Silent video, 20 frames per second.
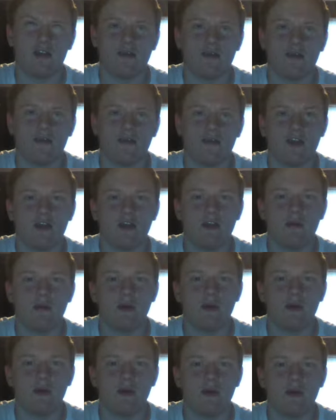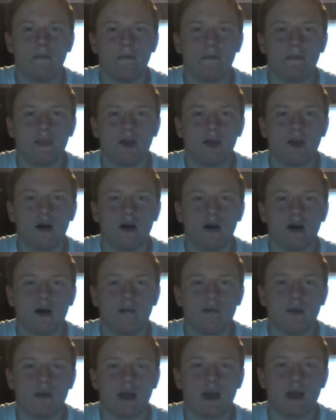maybe 30
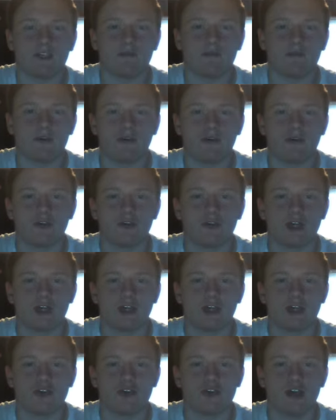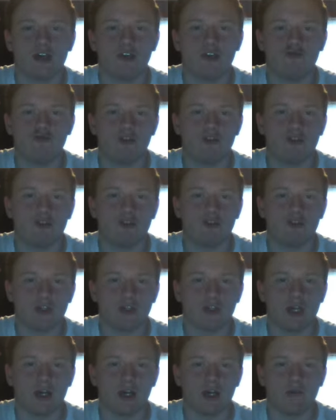up, is because I tried to rearrange my
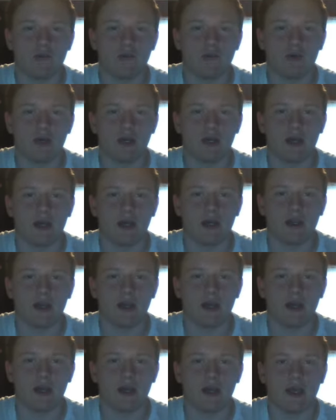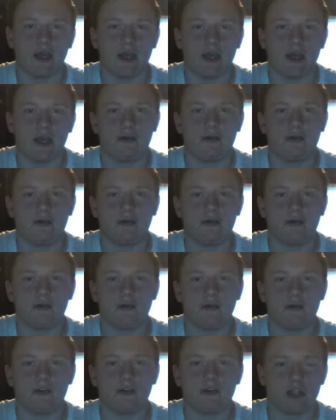channel and I hit
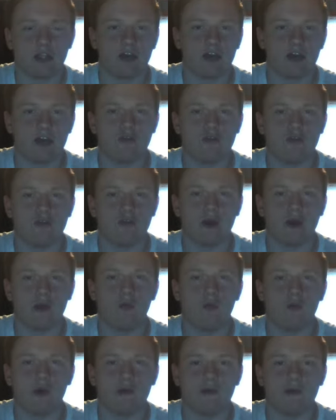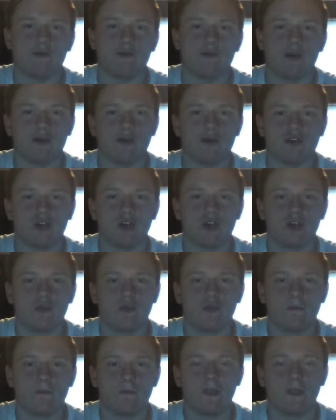select all and it wiped my whole
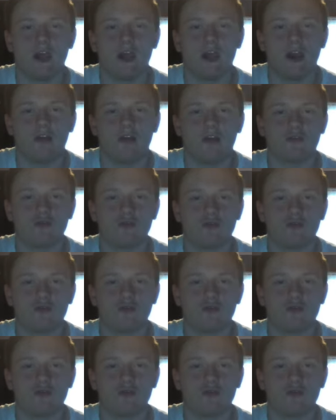channel. And for